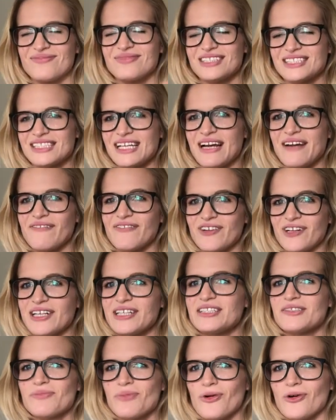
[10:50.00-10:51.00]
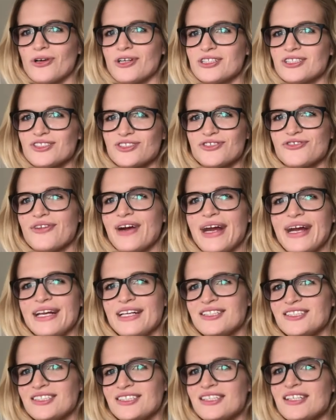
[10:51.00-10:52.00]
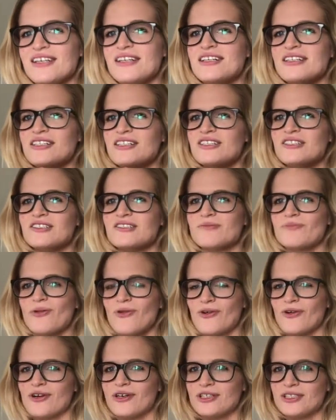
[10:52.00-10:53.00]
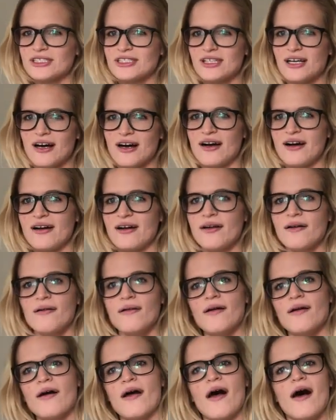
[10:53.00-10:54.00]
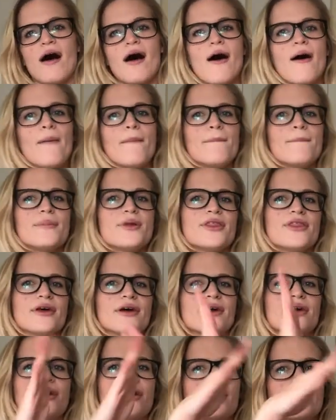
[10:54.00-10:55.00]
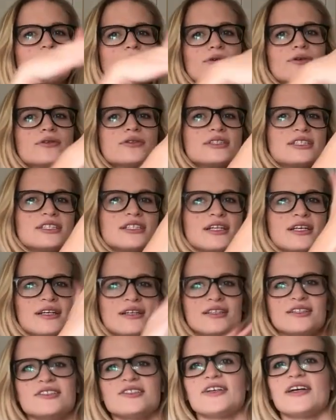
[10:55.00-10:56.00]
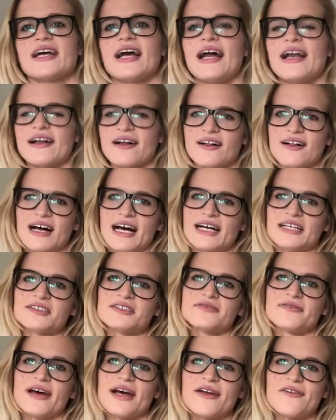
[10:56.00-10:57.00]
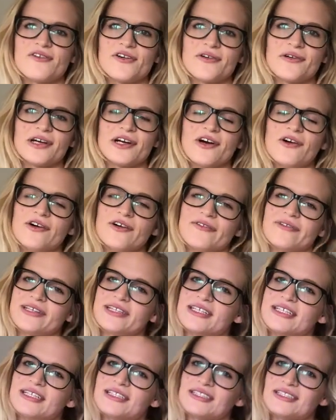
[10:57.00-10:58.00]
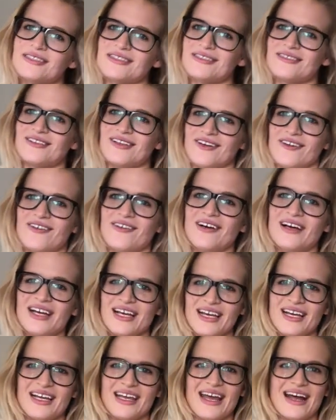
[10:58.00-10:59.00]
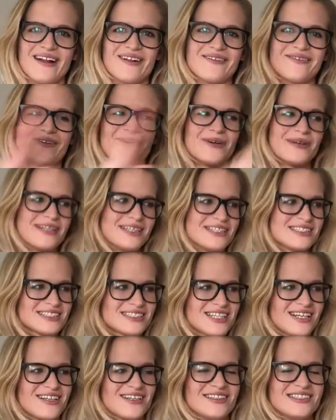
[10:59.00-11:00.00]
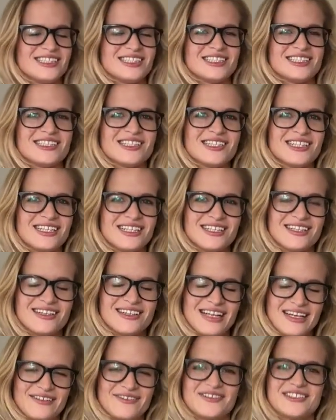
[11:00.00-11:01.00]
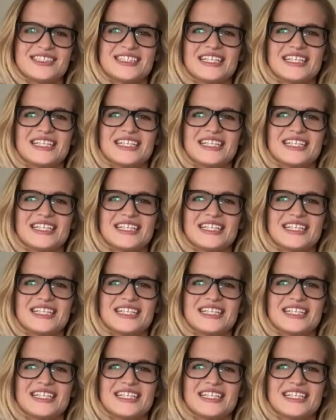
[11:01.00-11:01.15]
the sign for like sports or race, sports car up the coast. So I kind of classified where we're going with this. So California's on your left